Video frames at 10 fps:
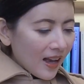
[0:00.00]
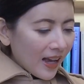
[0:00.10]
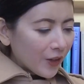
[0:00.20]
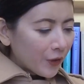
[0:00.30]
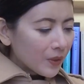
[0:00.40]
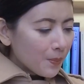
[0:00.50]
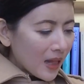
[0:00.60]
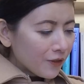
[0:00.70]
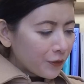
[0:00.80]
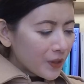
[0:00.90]
I heard
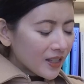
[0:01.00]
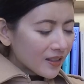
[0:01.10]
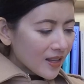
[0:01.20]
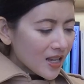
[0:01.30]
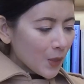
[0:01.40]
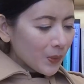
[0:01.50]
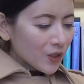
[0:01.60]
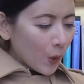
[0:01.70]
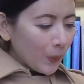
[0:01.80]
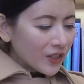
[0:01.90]
Malfoy saying he was
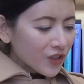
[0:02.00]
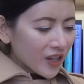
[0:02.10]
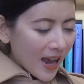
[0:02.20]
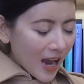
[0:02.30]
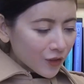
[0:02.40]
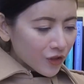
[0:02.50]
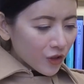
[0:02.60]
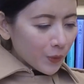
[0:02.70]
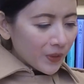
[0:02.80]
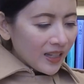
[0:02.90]
going to catch
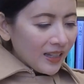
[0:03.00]
you.